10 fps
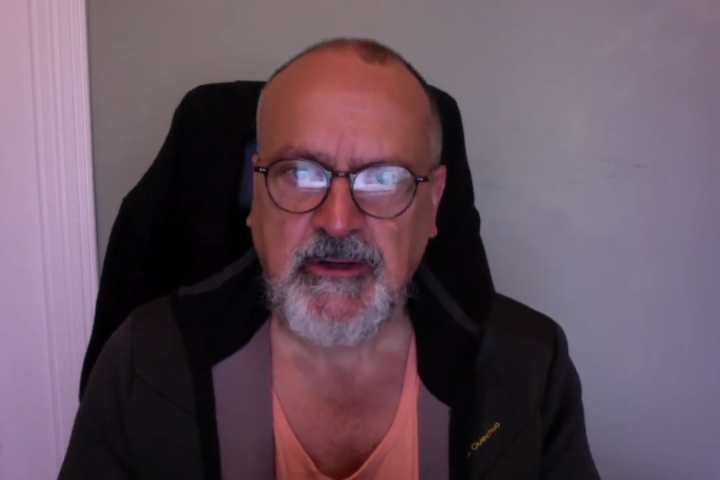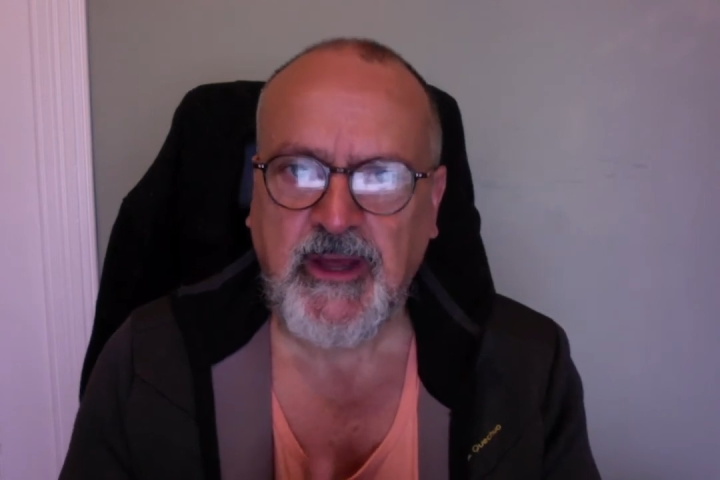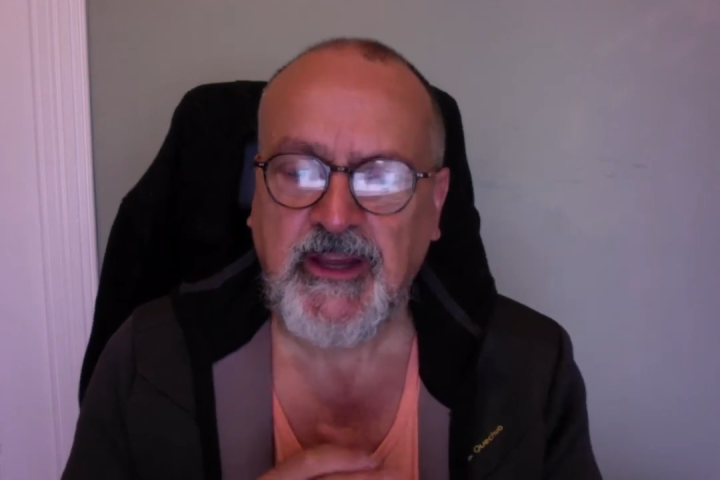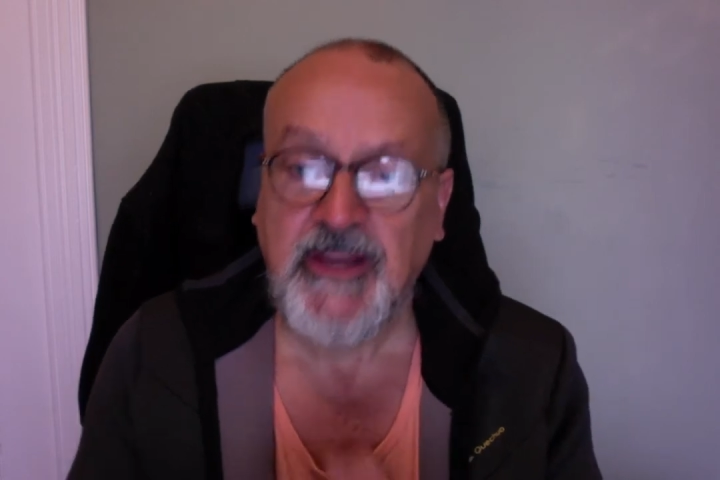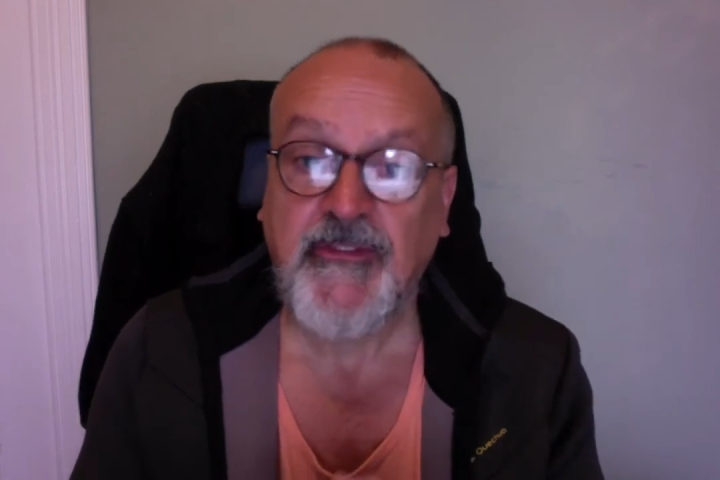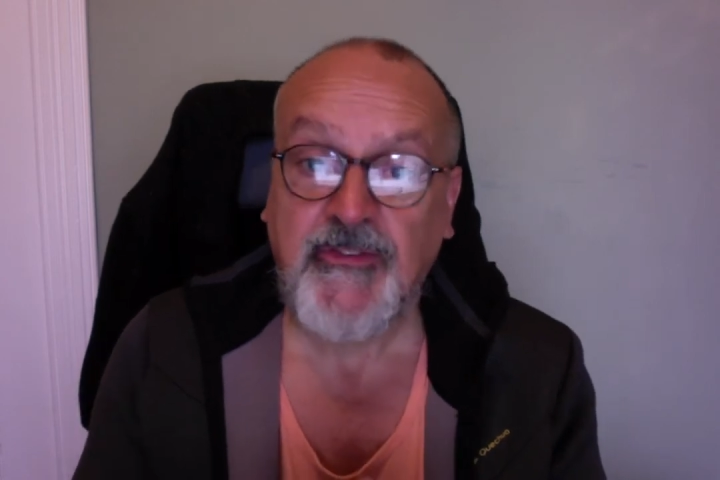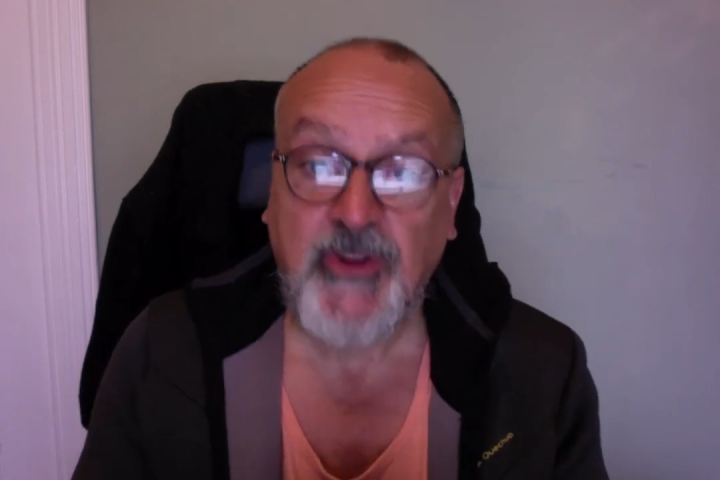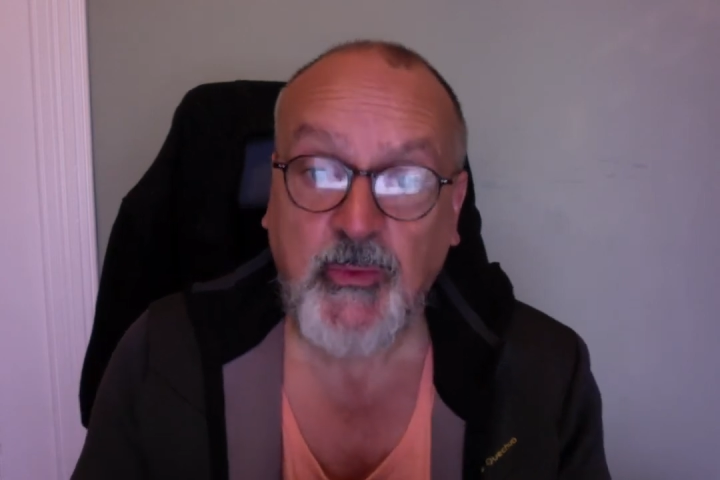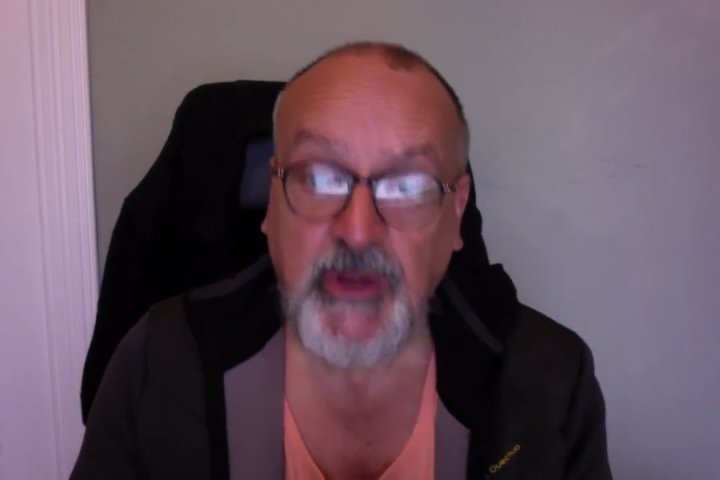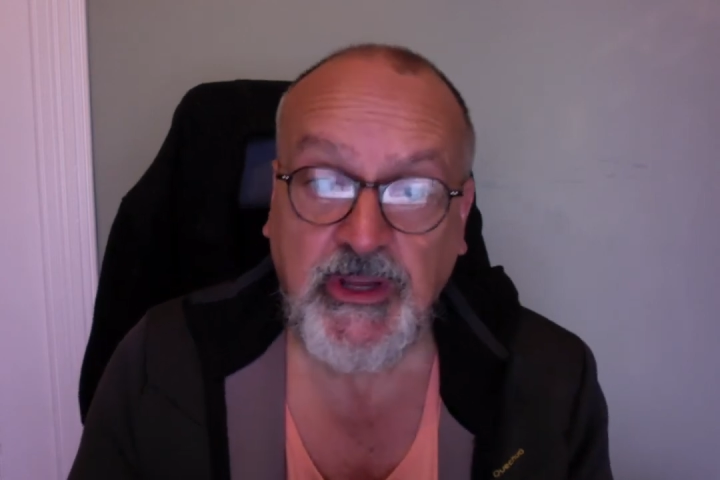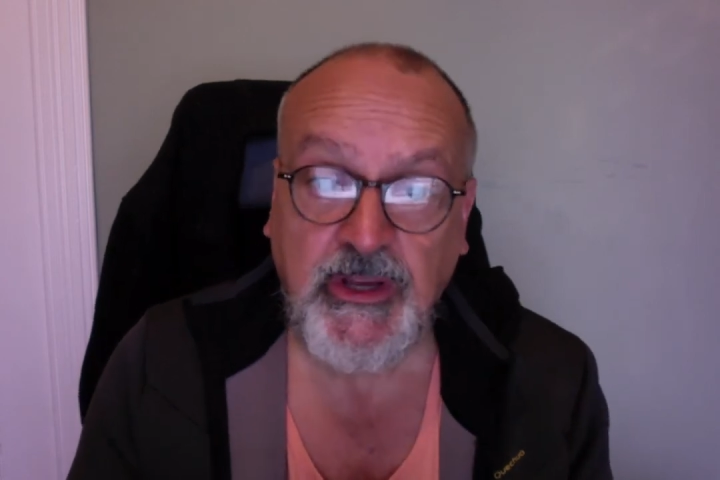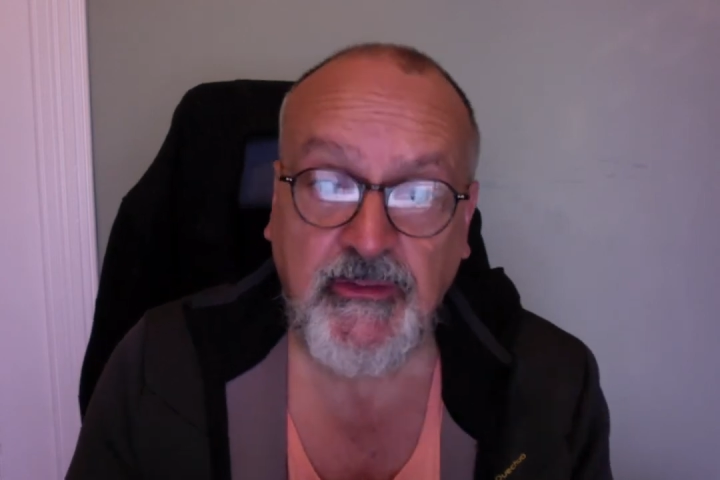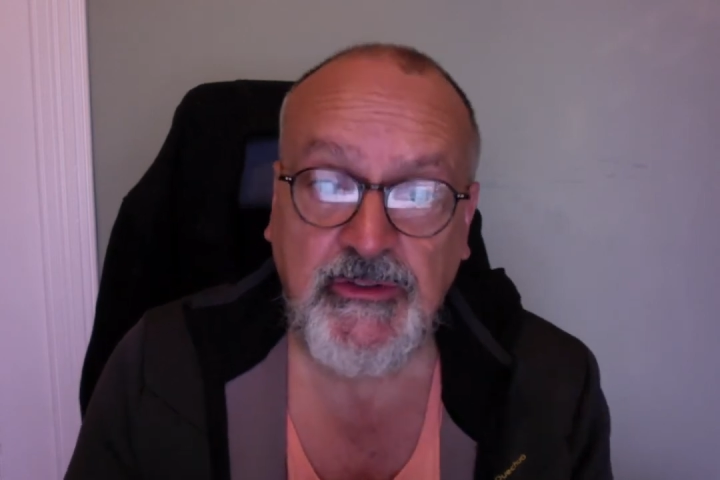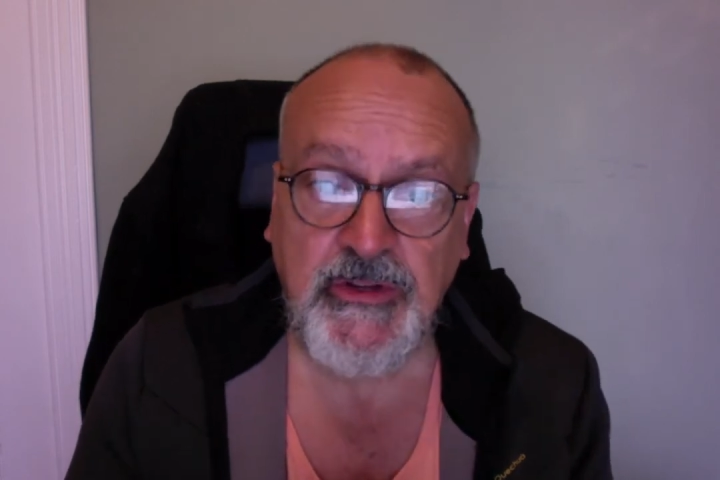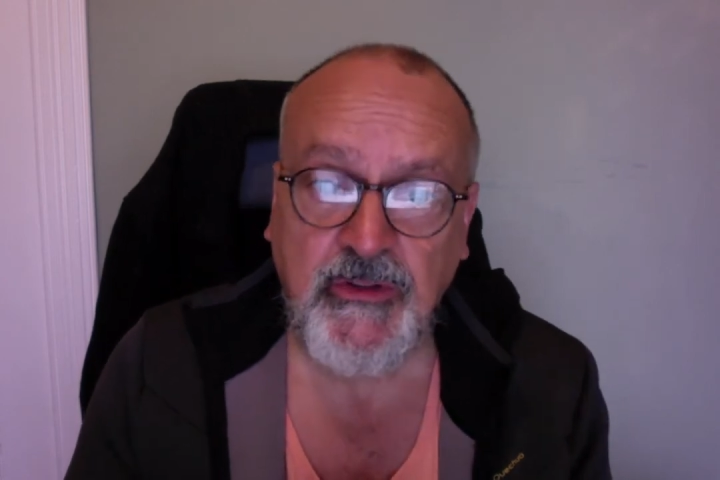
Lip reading: a gift that we give to